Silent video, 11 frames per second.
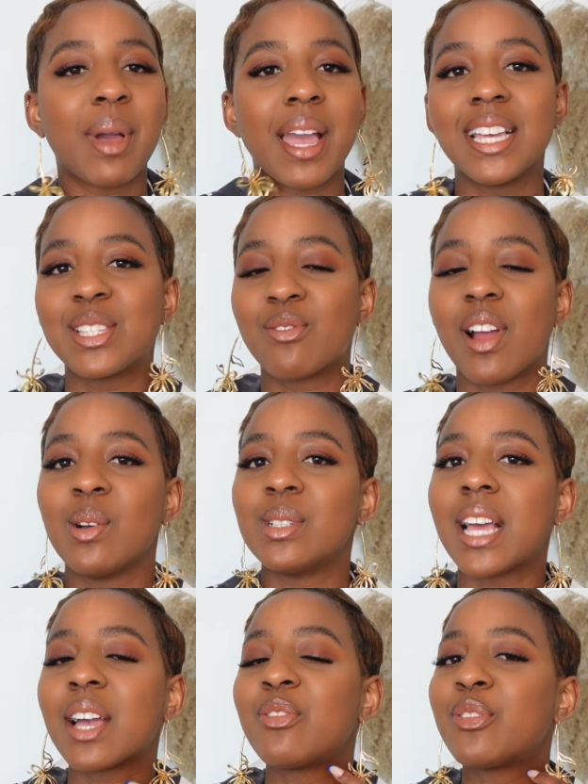my ears around,
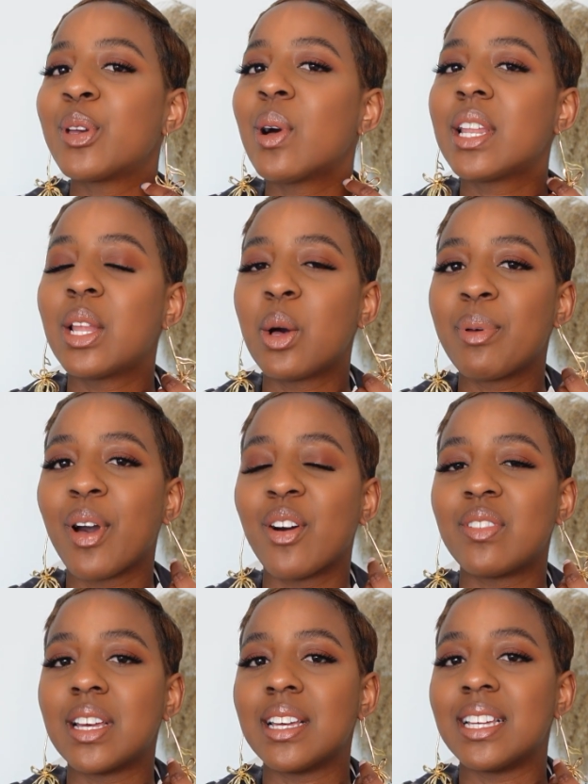I feel a little bit
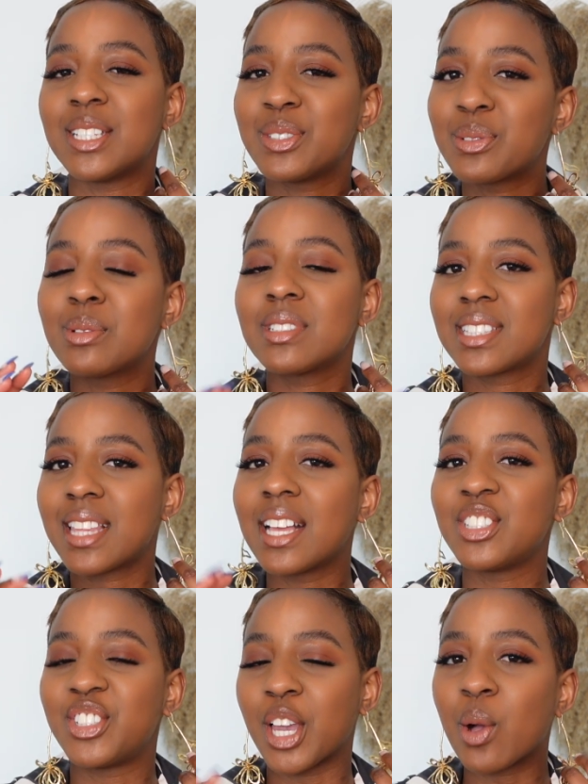of a, you know,
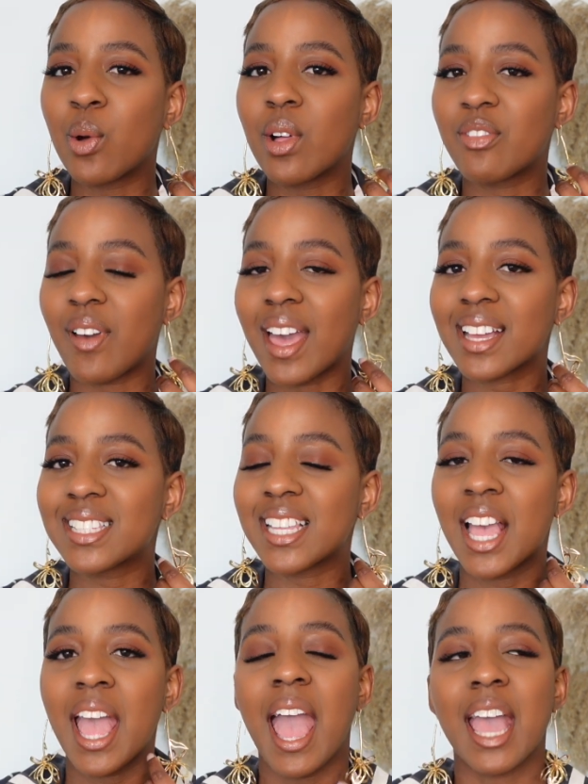that jingle effect.
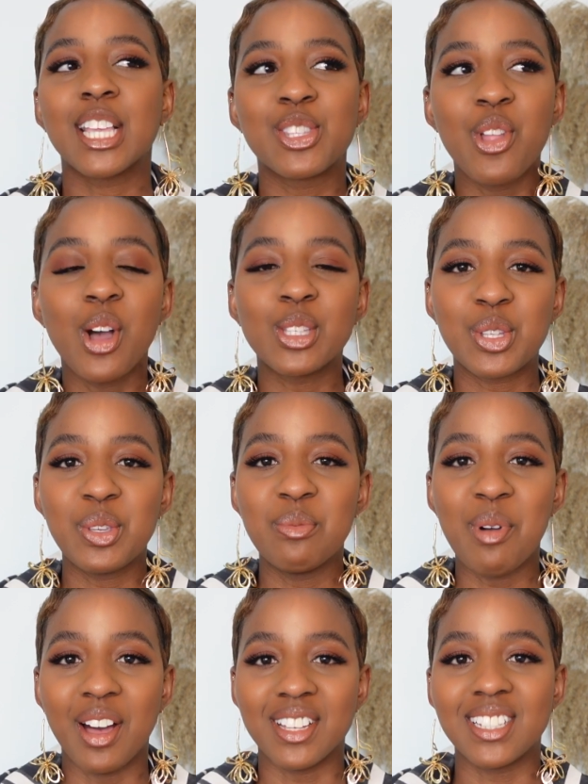It's not too
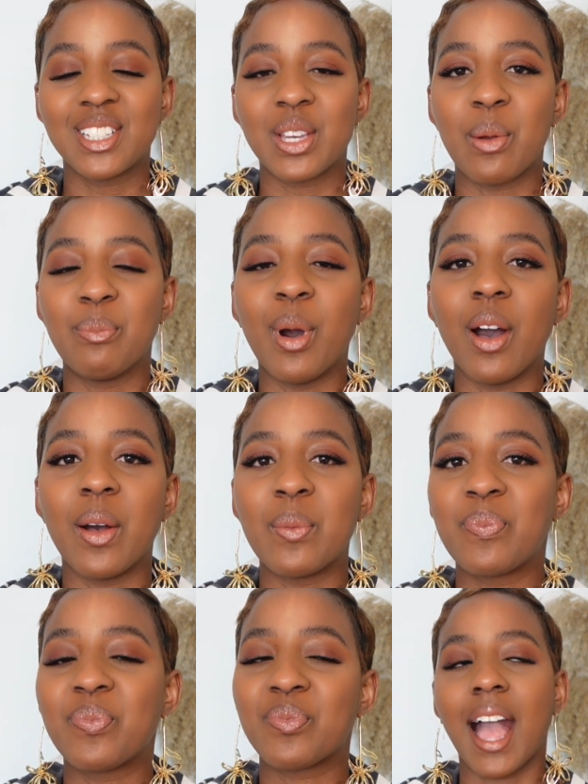much,
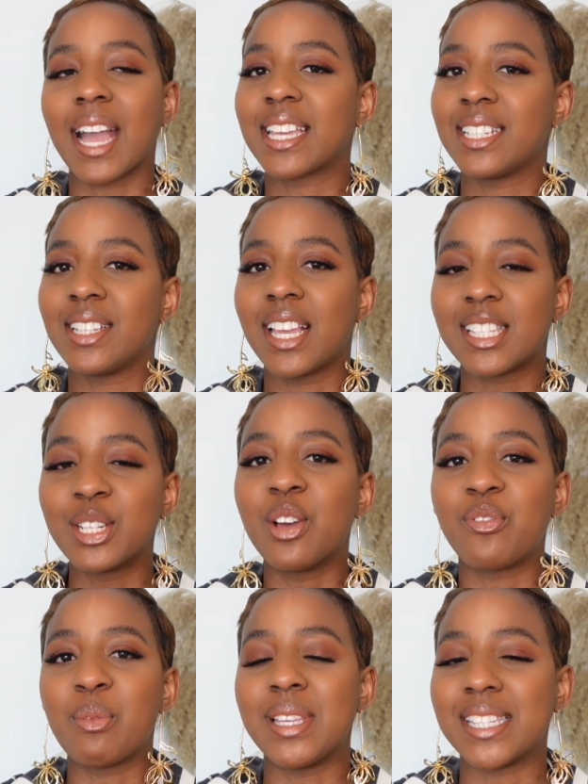but it's
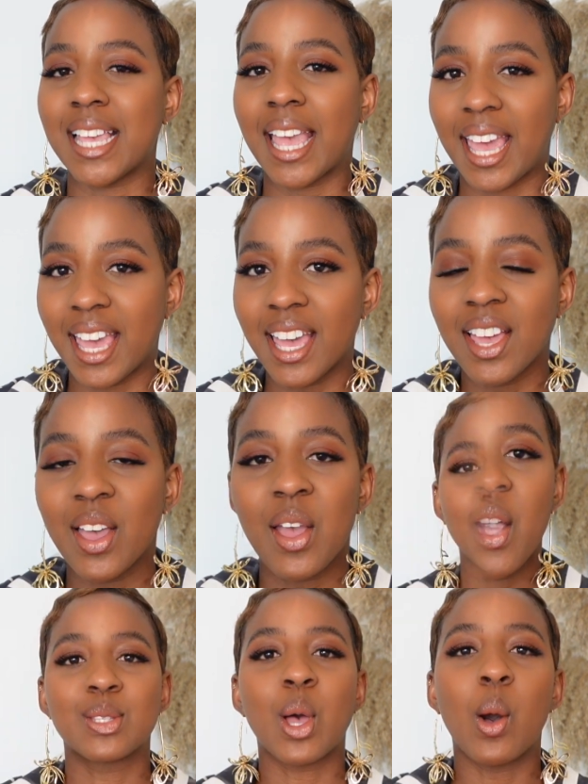enough for me to hear.
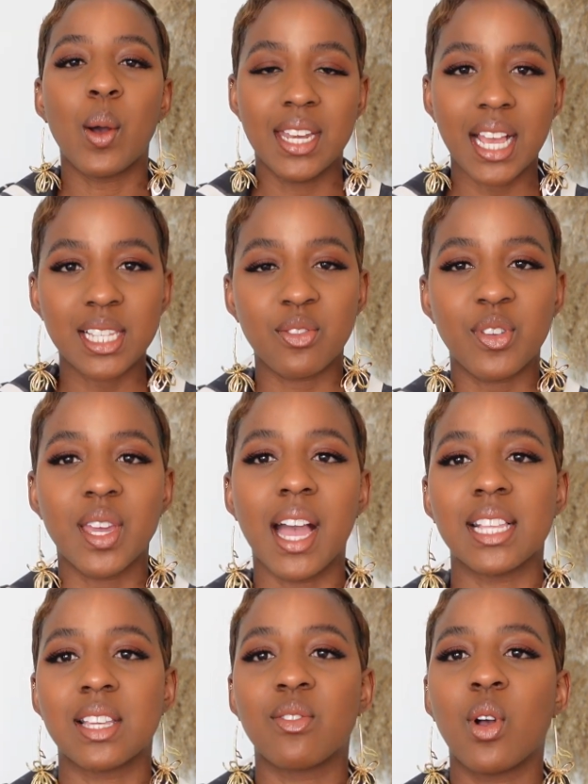So next up for you
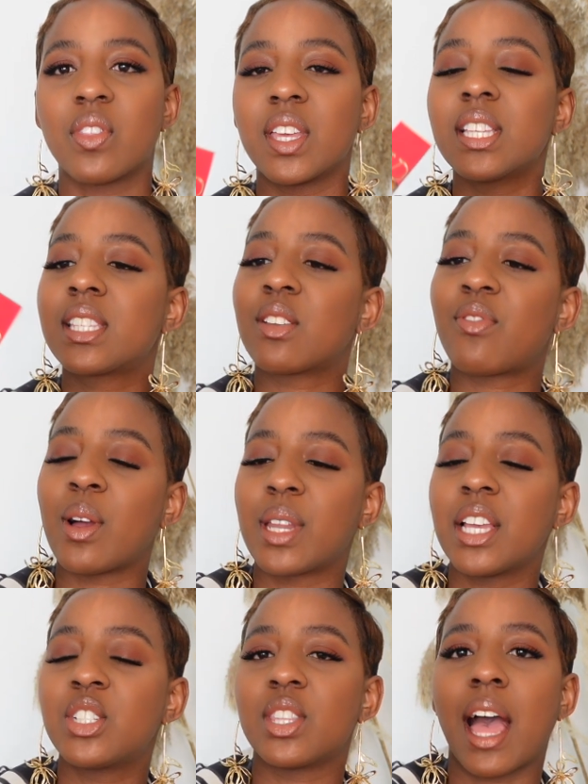guys, I've got this
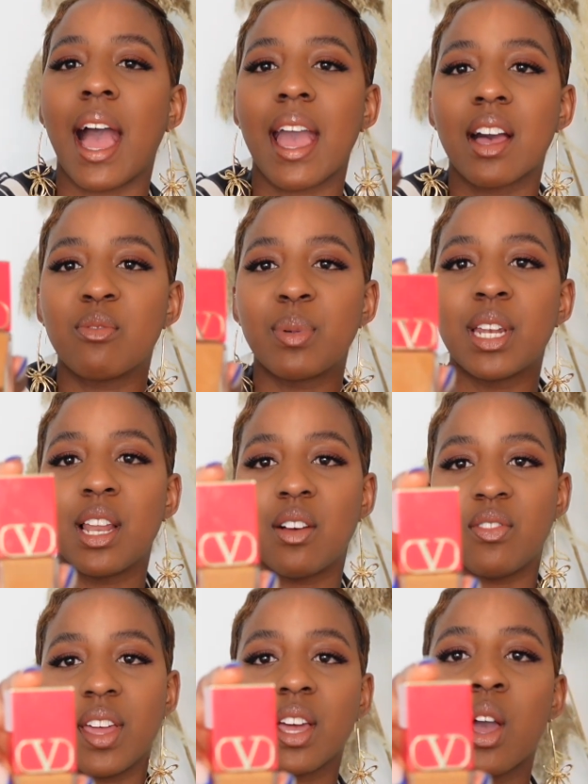foundation that I have been
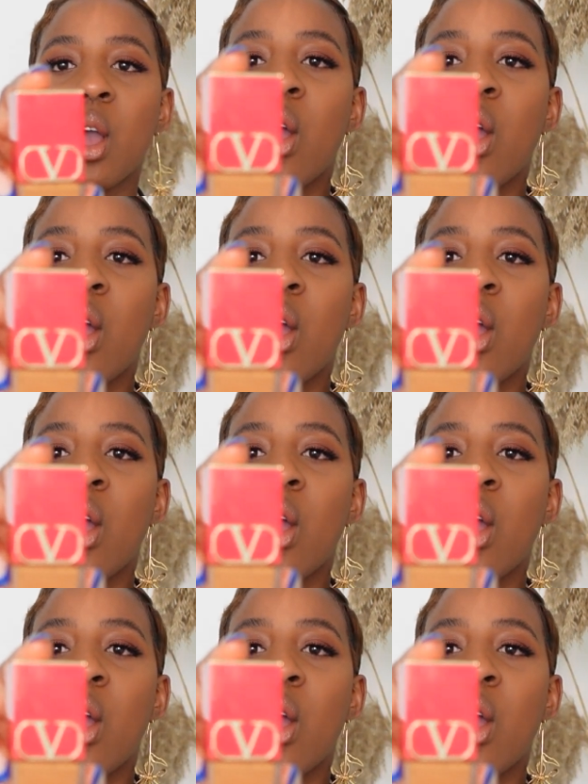loving